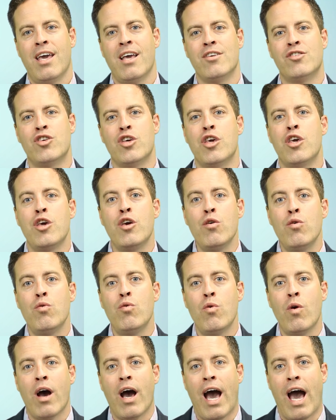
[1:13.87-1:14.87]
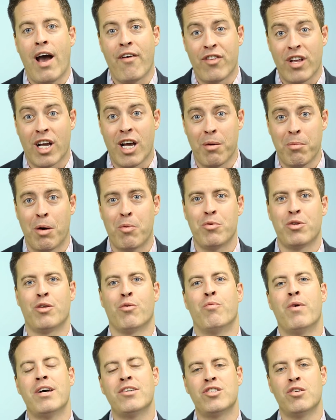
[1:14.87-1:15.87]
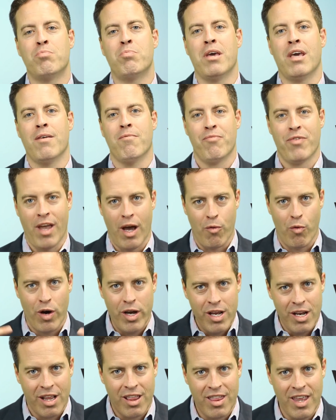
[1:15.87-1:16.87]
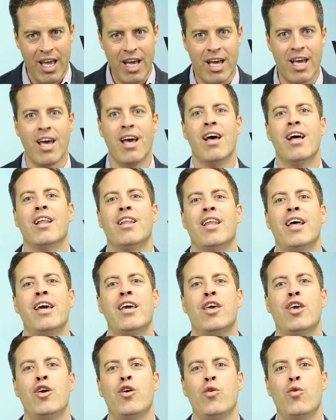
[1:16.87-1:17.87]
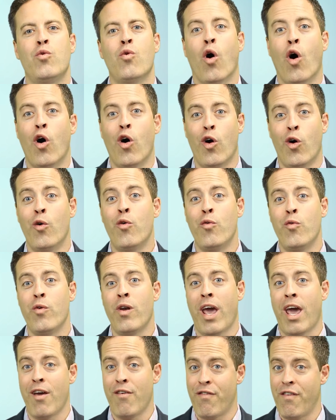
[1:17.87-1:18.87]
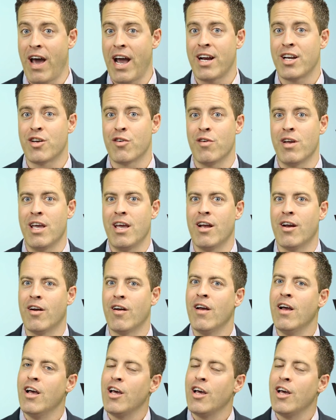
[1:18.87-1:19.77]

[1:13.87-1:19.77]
is you have to come up with the recipe. I want you to think like you own a factory here,